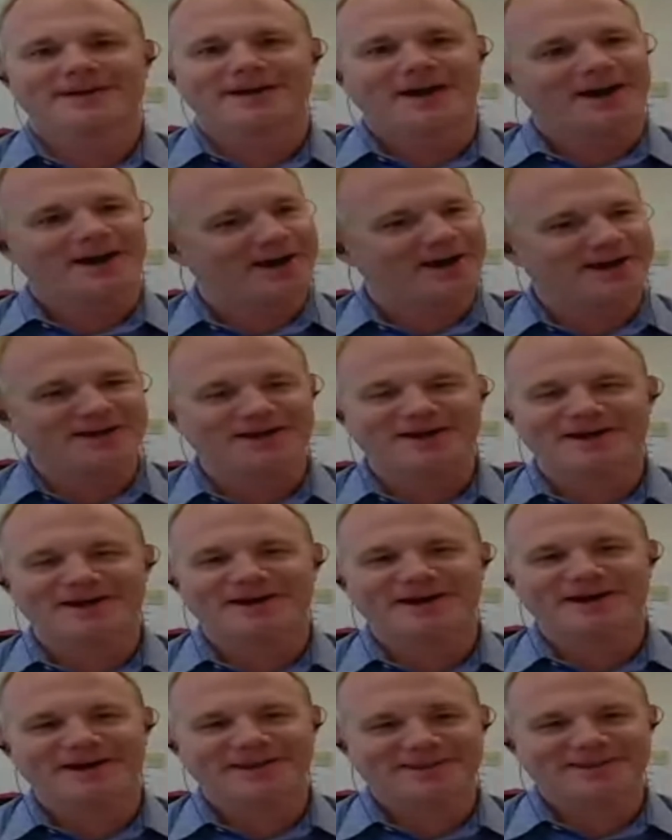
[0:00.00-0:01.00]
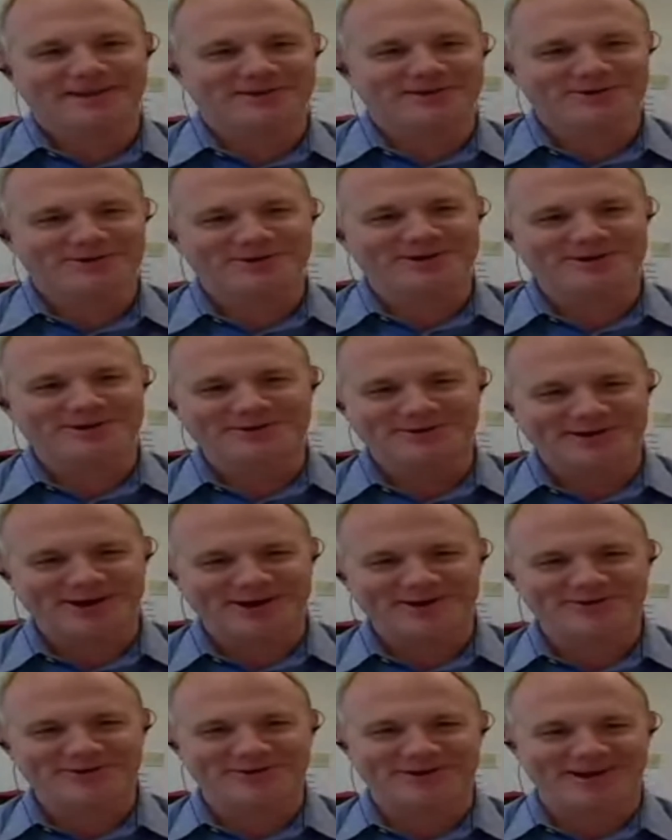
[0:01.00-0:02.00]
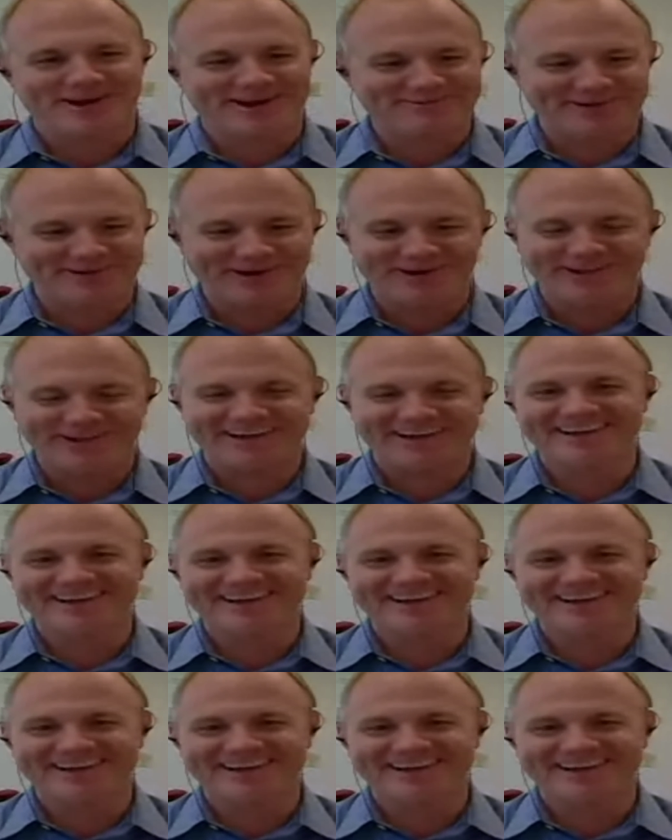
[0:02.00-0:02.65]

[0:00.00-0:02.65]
I uh, they sure didn't do it yesterday, apparently.